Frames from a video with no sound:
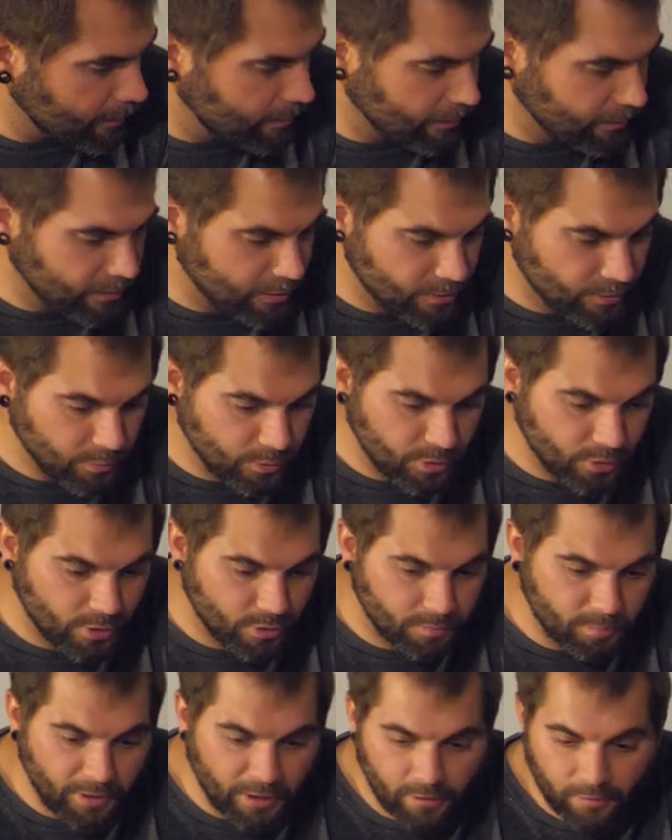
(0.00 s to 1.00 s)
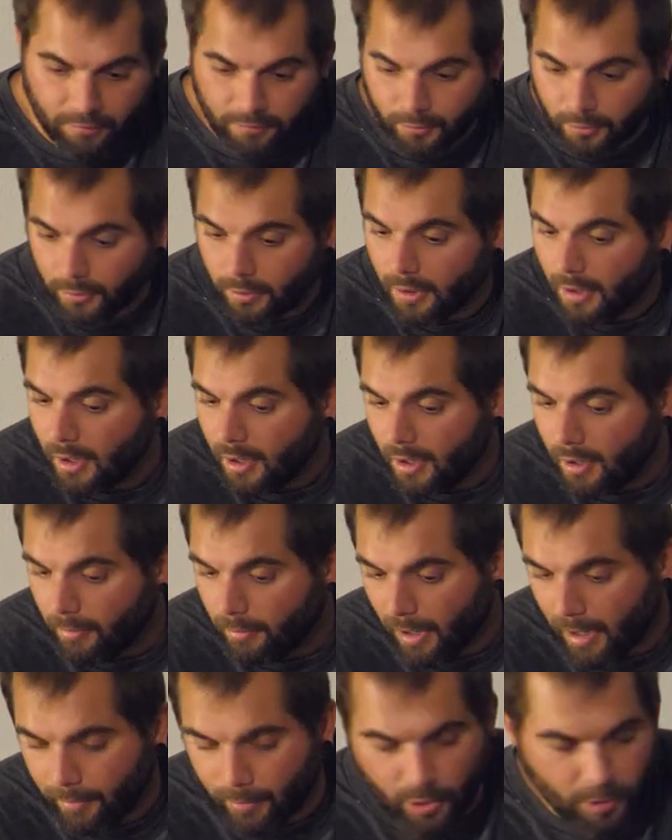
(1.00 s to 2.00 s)
I think this was just better for
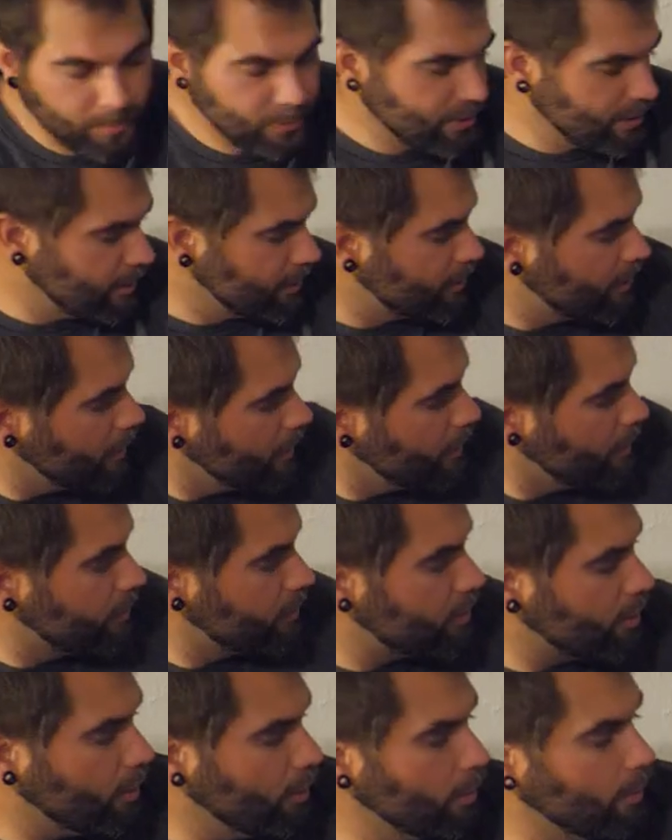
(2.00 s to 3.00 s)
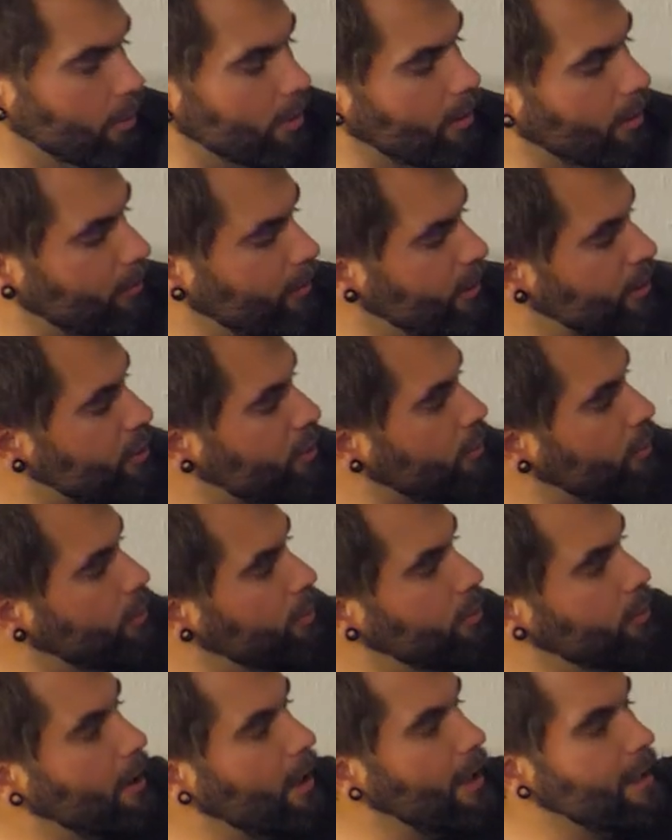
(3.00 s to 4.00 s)
my purposes. So I'm gonna show
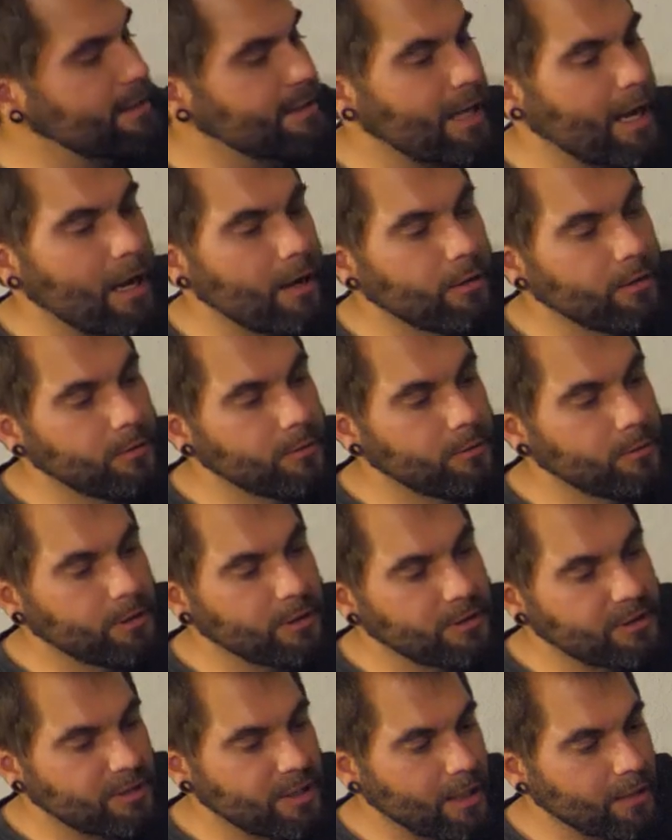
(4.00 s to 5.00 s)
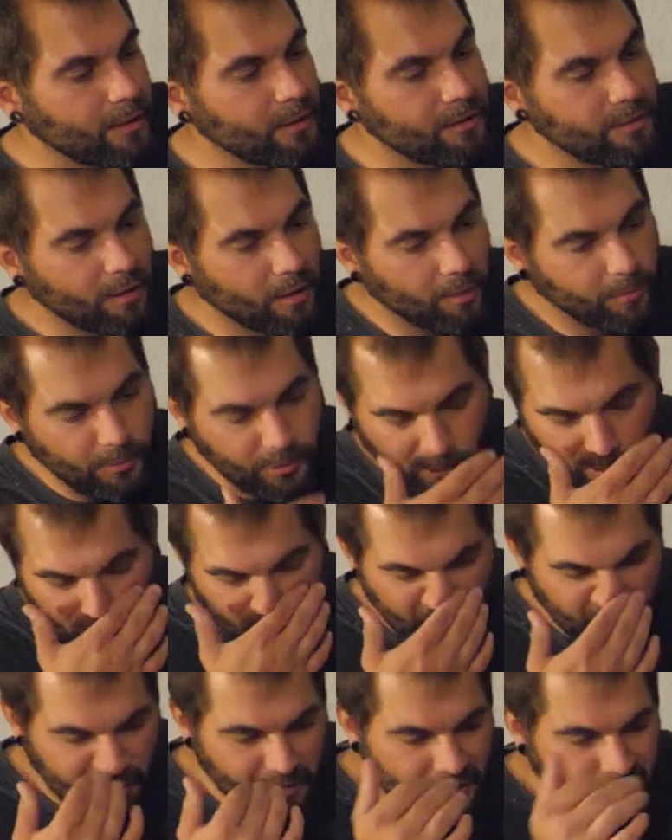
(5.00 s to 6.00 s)
you guys how you can set this up.
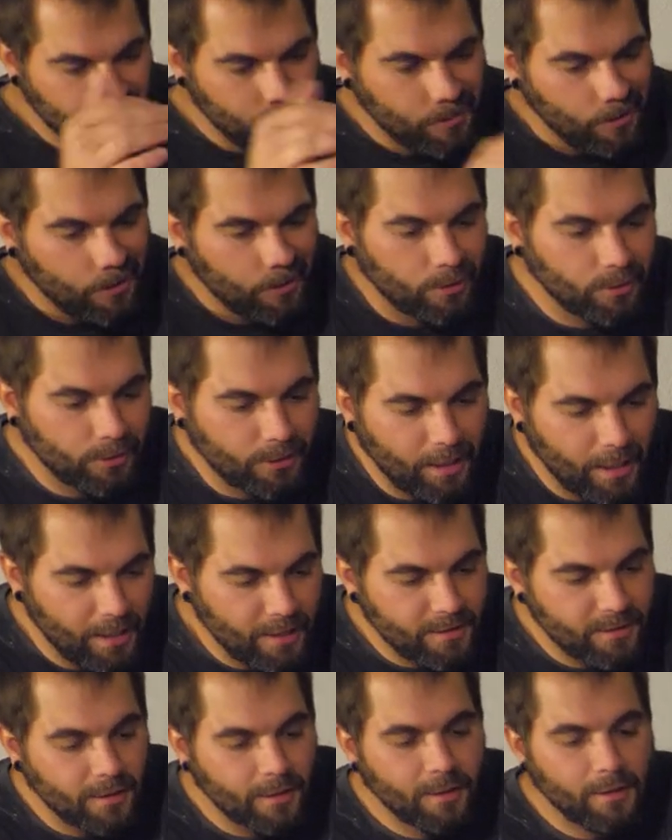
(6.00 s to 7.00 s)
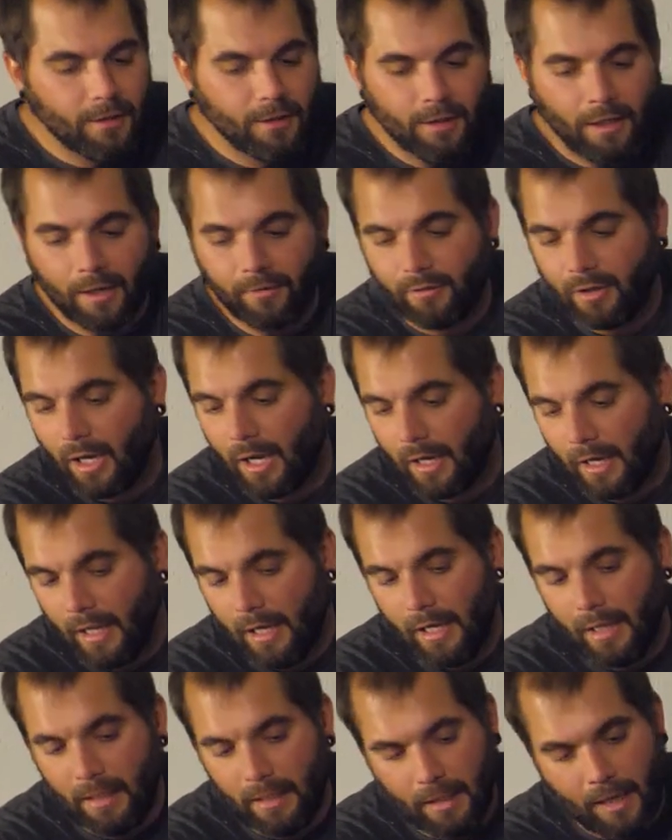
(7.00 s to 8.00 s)
So in this particular case, I've got
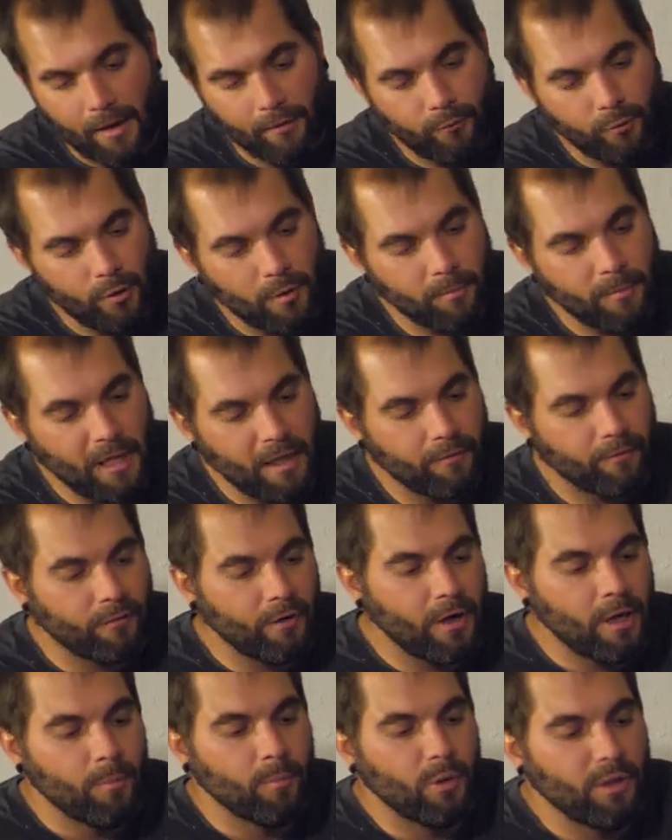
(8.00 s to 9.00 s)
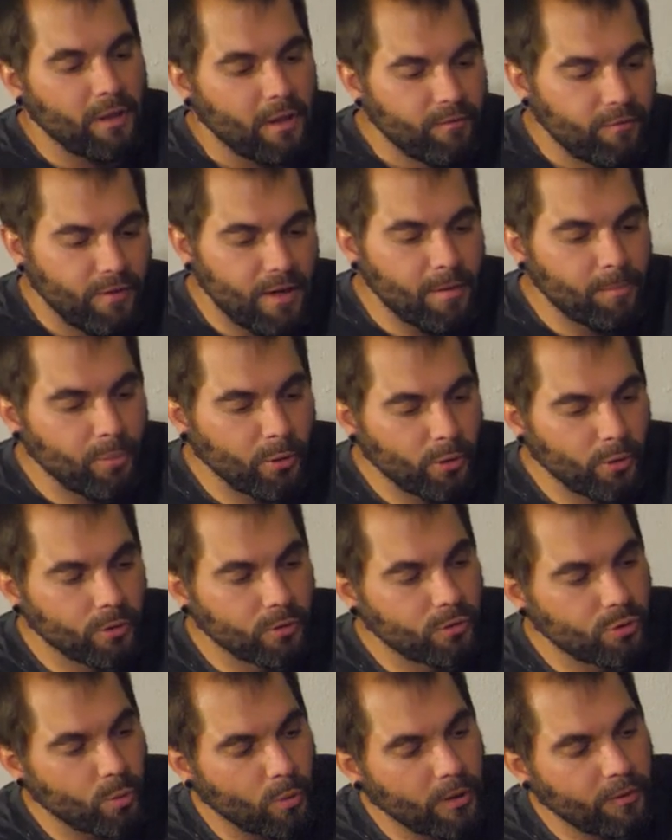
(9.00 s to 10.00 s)
a F1 mainframe with a
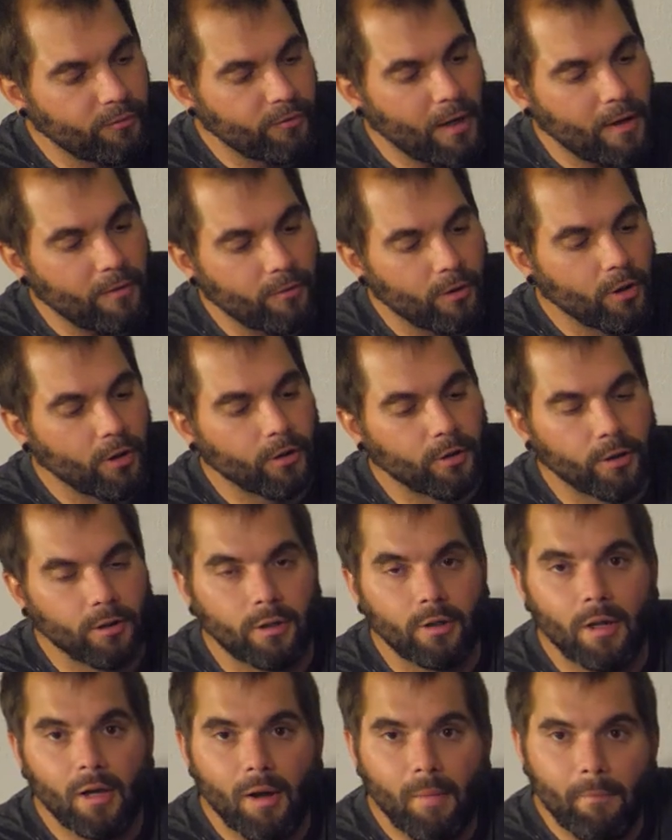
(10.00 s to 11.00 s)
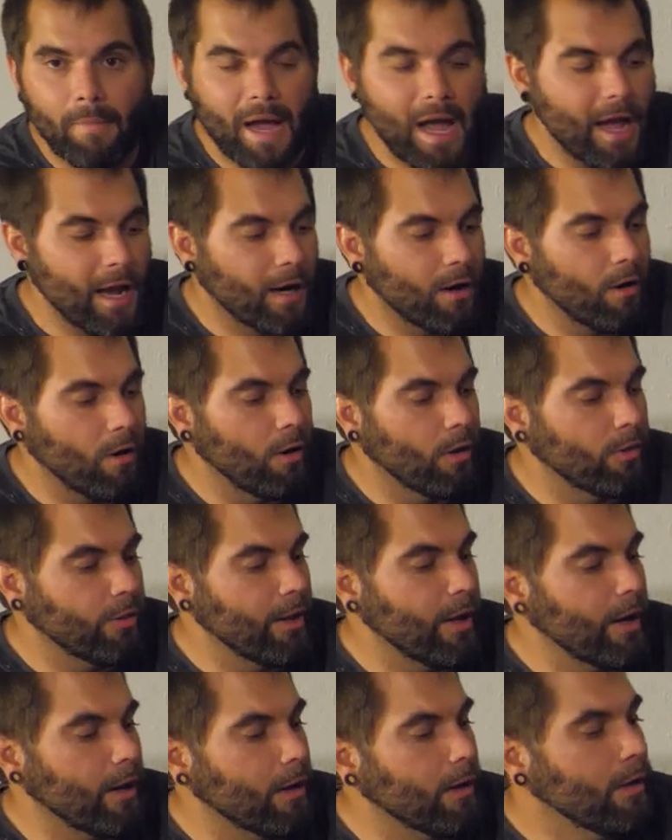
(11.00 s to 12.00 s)
Vapor 2500 pack on
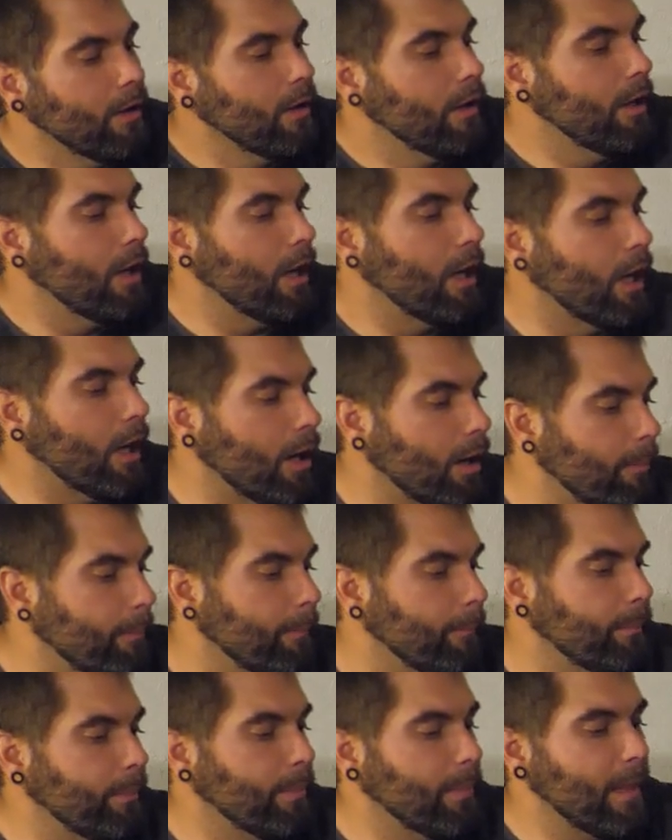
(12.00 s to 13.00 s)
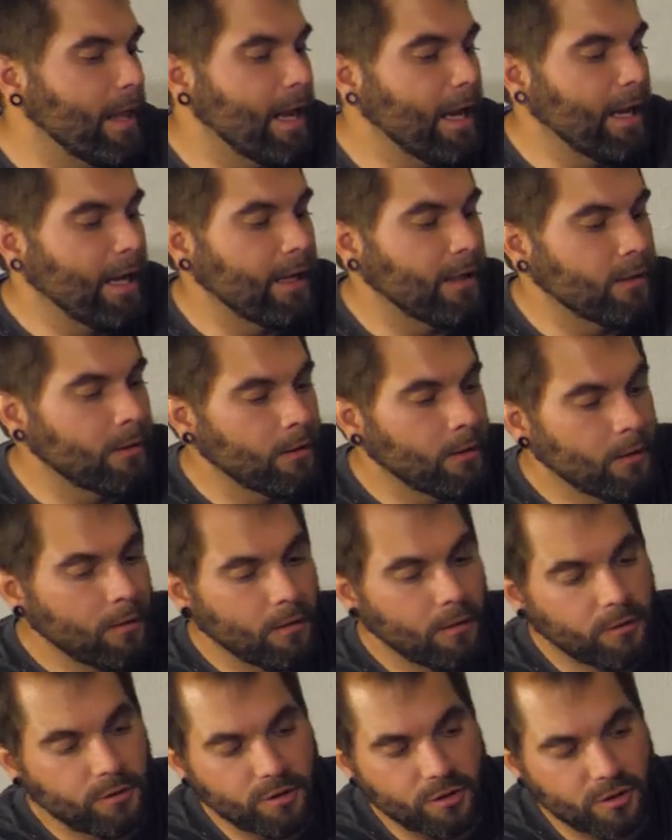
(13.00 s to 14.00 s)
there. Um, and
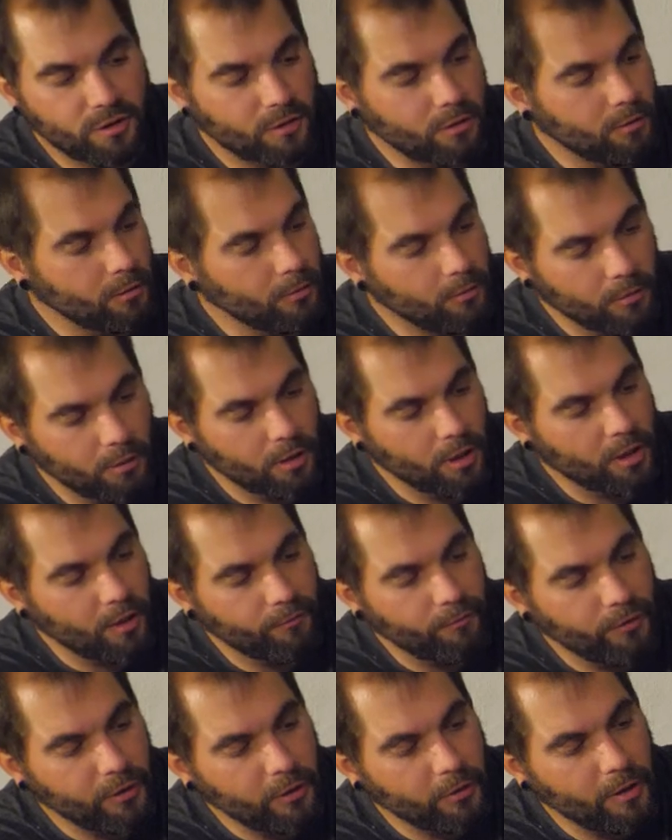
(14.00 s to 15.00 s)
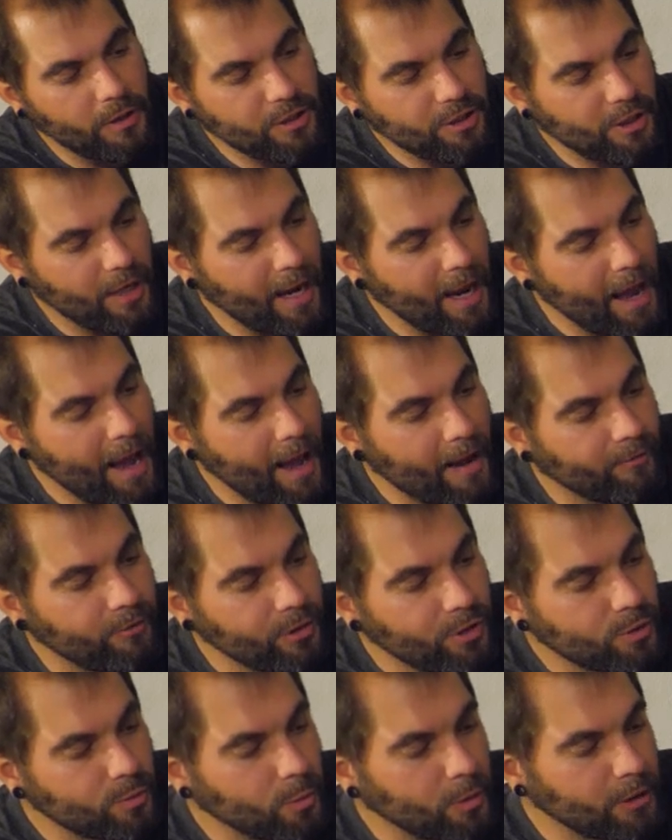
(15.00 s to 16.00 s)
just the configuration I have, it
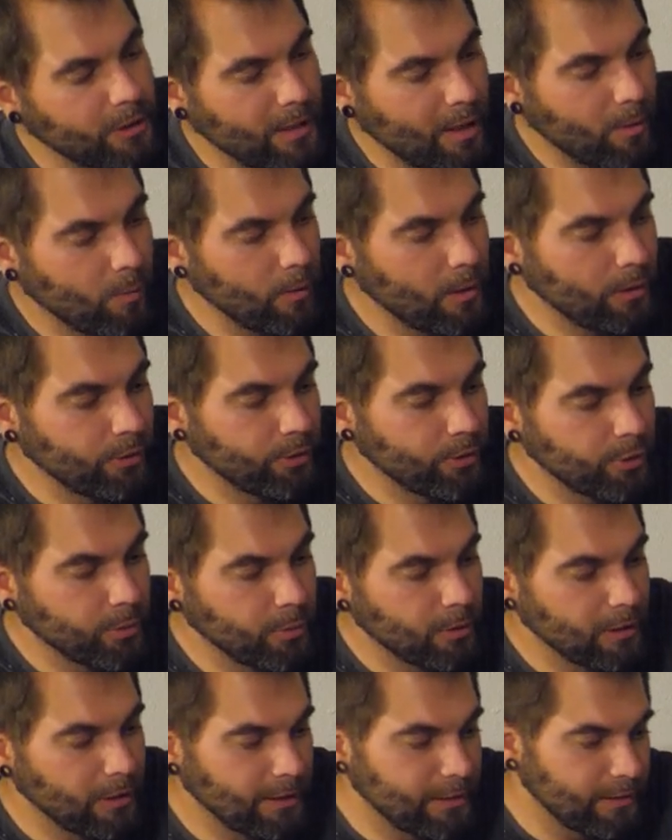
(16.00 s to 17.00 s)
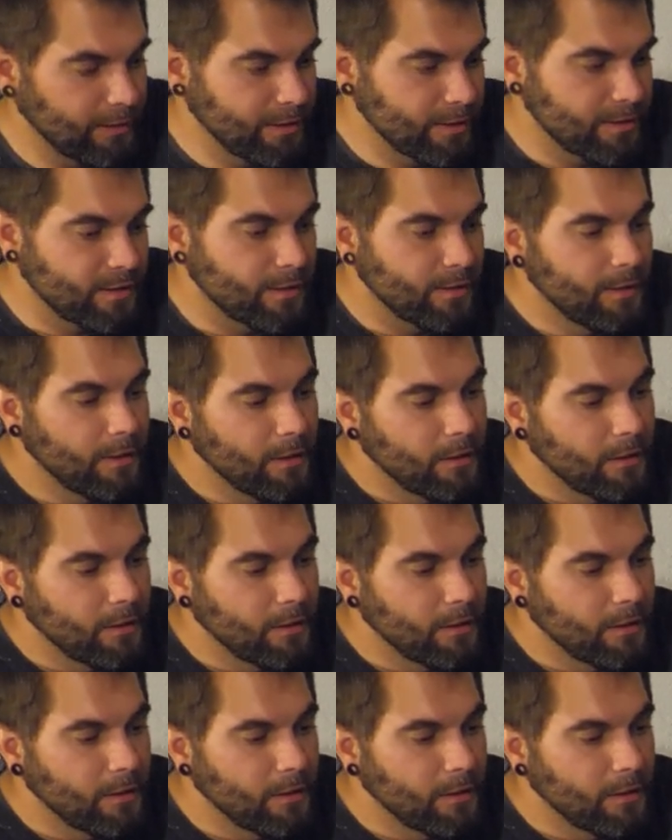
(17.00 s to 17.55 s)
just worked out well to do it like this.